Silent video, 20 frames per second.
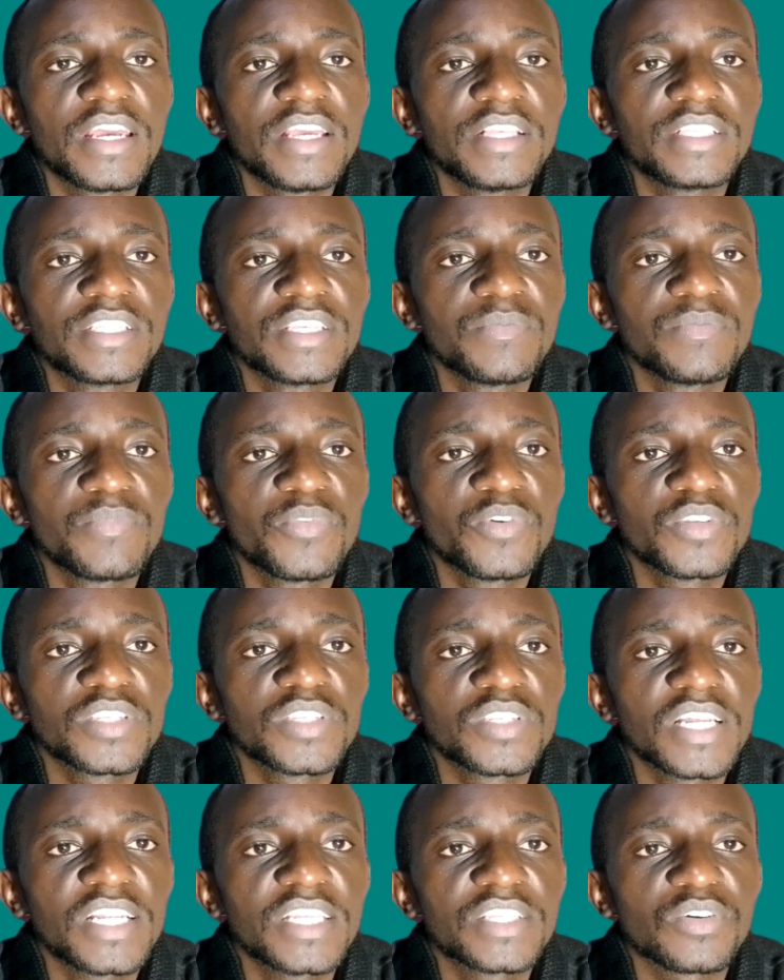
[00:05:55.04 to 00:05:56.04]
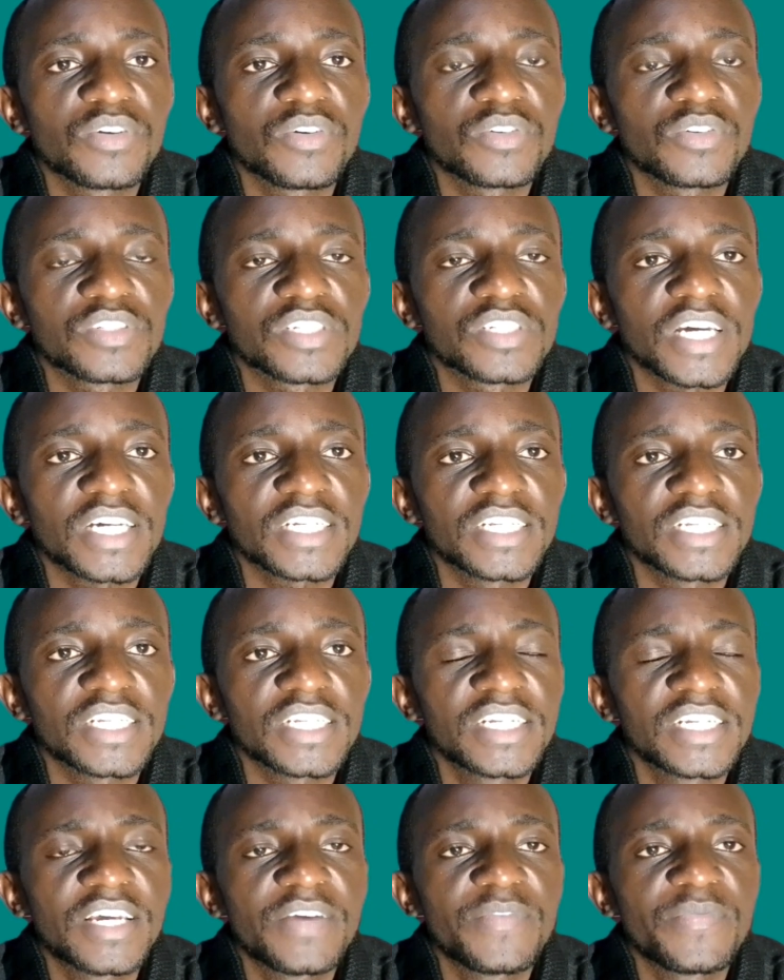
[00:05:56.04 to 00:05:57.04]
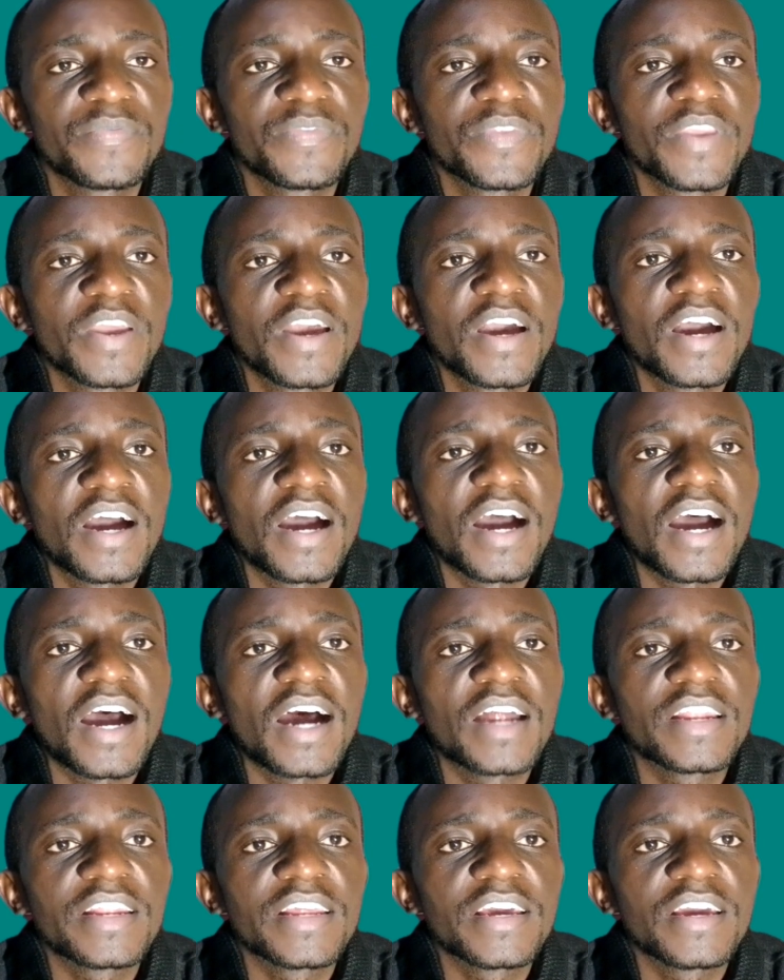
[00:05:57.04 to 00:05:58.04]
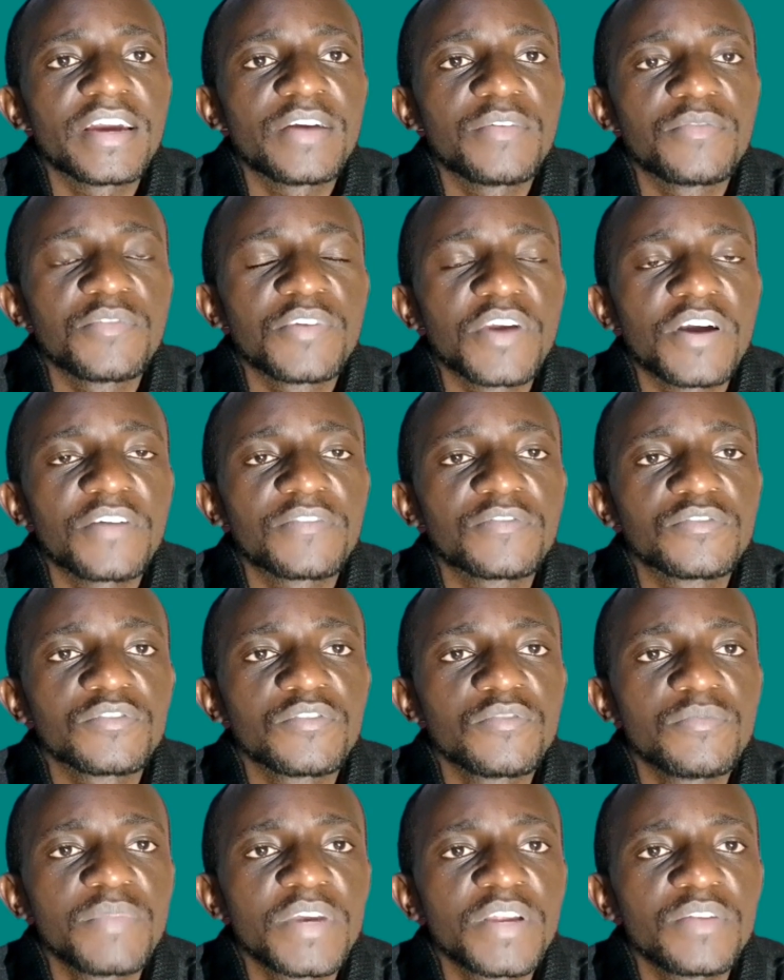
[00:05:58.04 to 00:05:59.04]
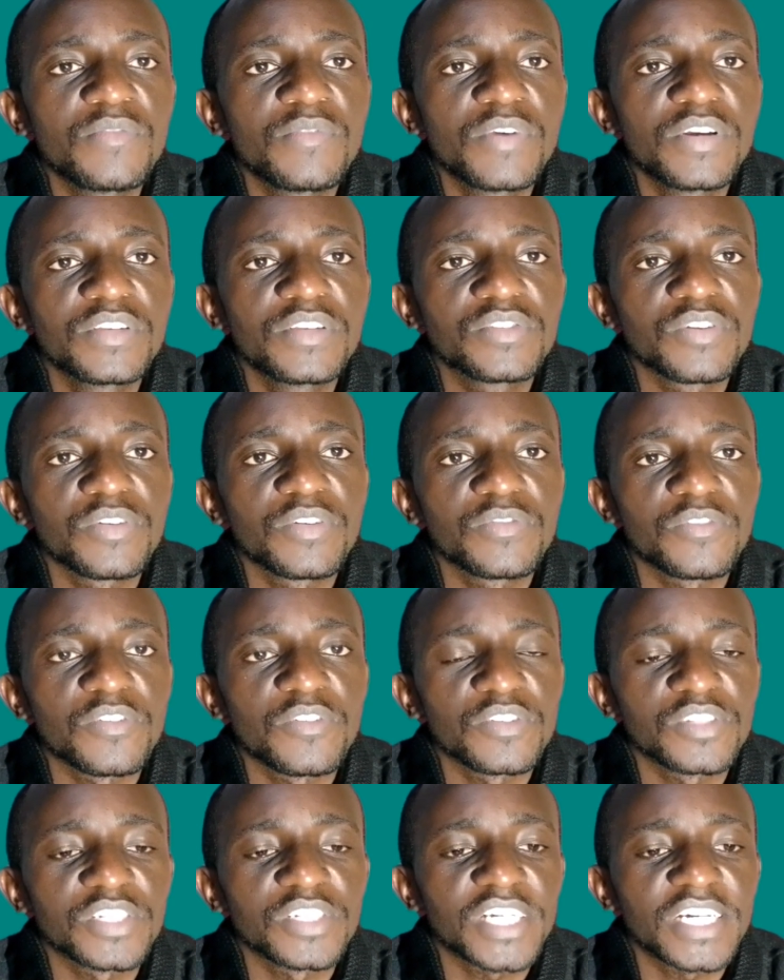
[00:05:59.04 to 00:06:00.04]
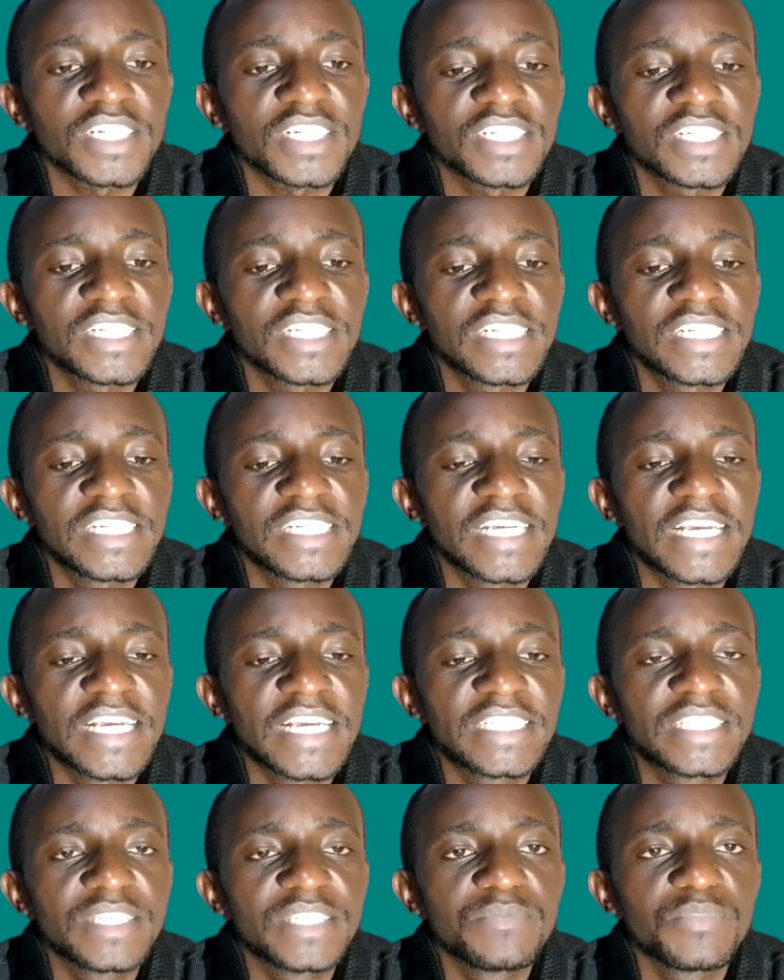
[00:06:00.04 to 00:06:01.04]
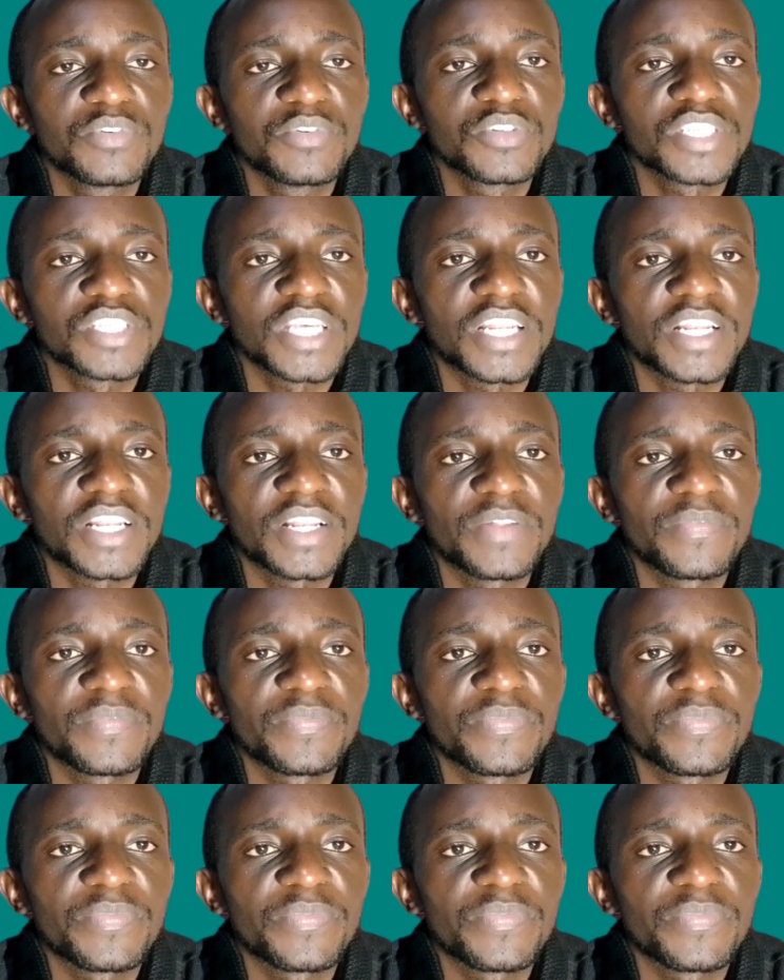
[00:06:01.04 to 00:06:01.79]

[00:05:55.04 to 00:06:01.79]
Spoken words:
a simple cell is constructed, and we have two main ways of constructing a simple cell.